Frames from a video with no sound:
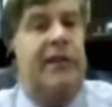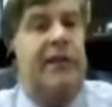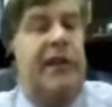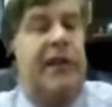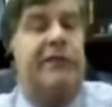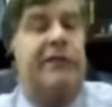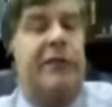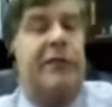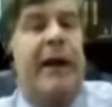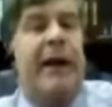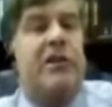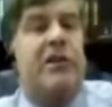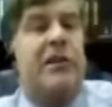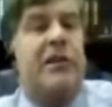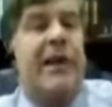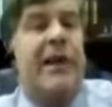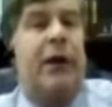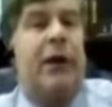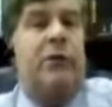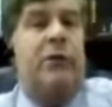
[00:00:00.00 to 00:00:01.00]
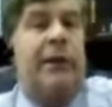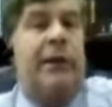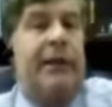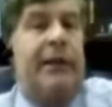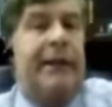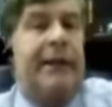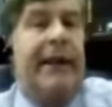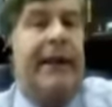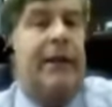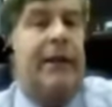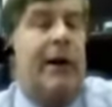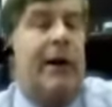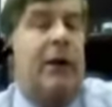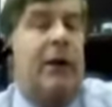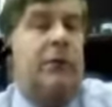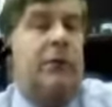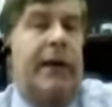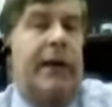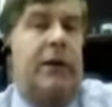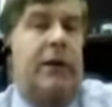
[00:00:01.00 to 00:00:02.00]
information out there, data
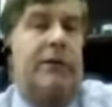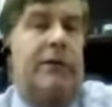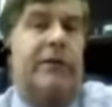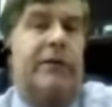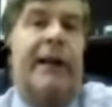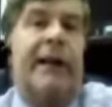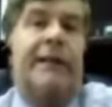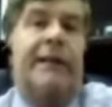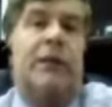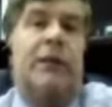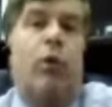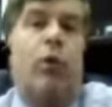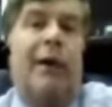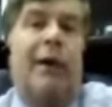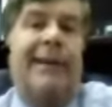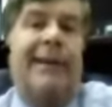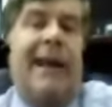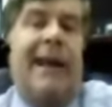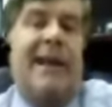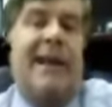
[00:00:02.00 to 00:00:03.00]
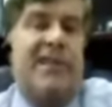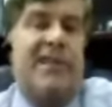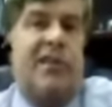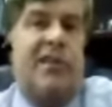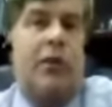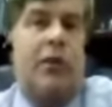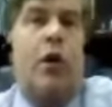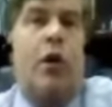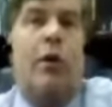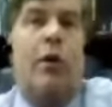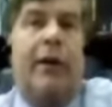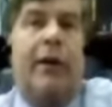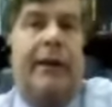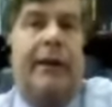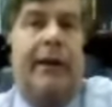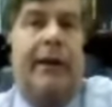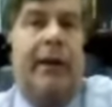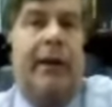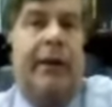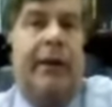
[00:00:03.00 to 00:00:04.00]
out there of like that one lasts longer than
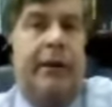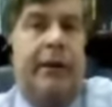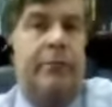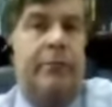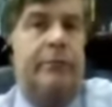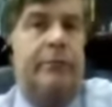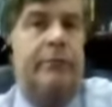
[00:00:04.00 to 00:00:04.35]
the other?